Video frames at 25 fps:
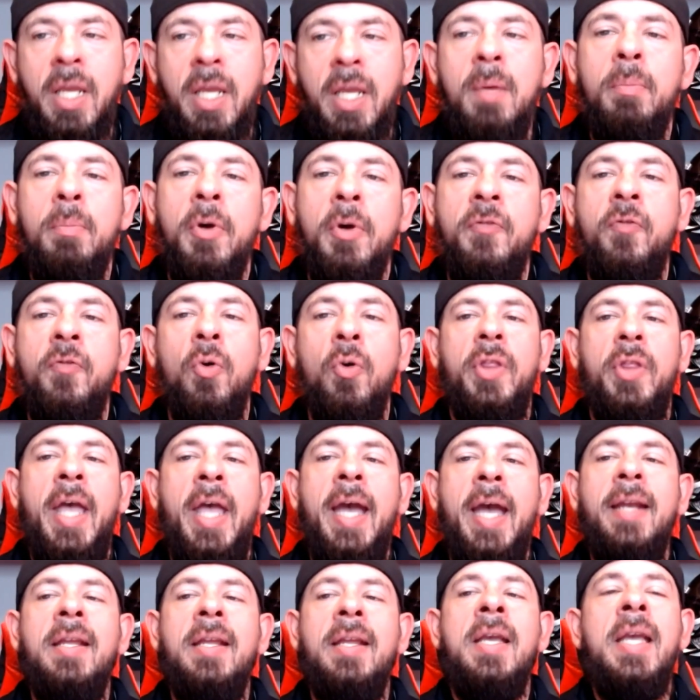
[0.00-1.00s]
Before
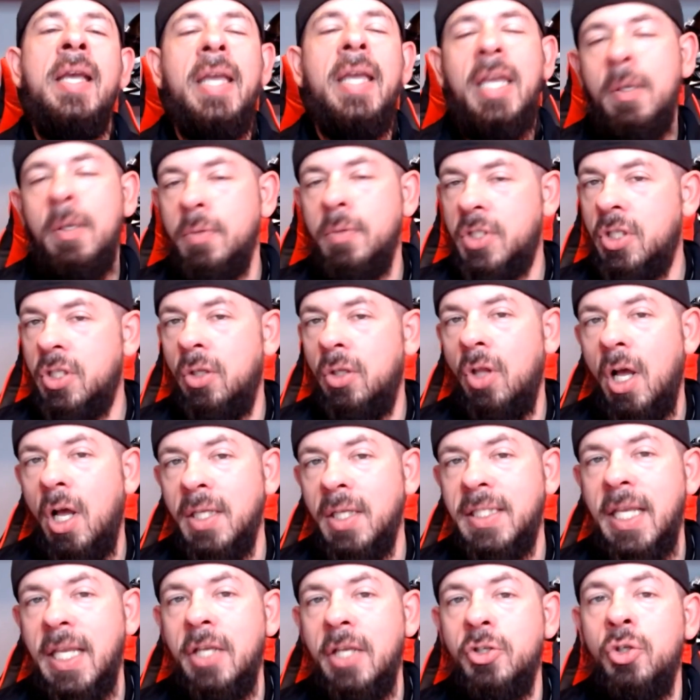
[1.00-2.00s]
that, he was the Los
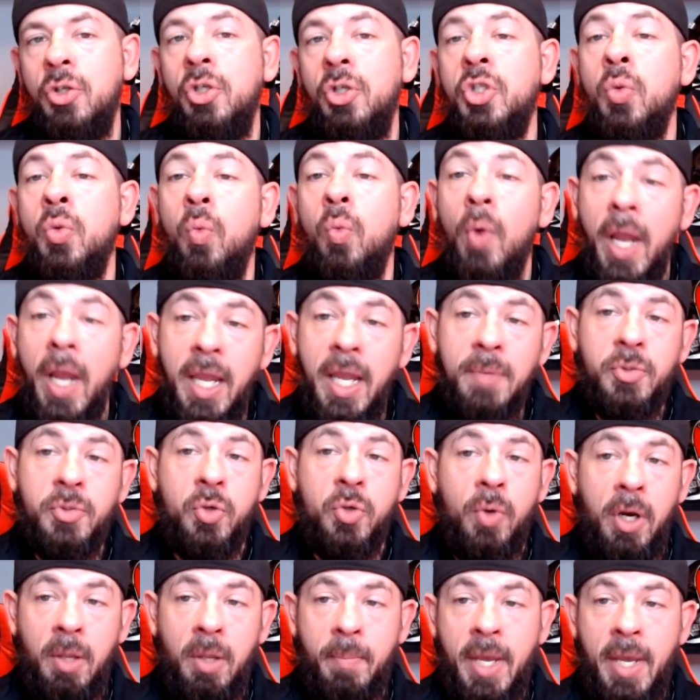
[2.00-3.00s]
Angeles Rams
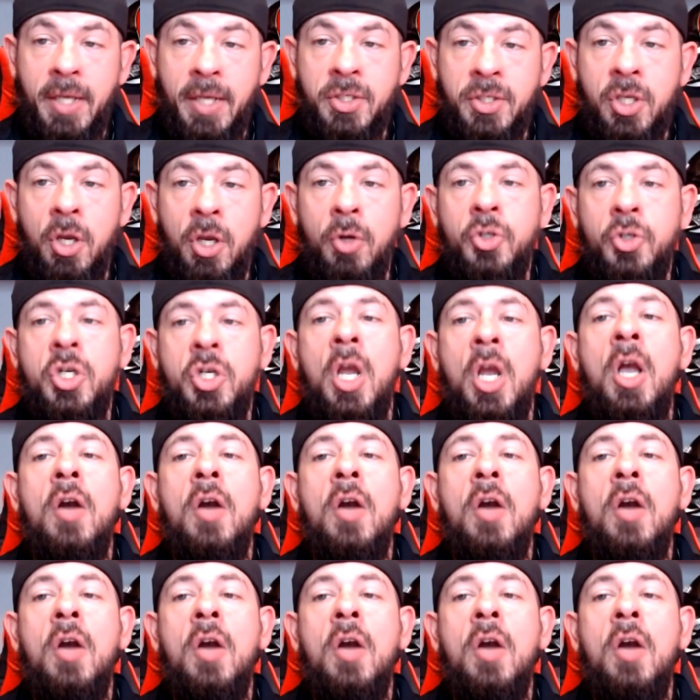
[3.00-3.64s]
running backs coach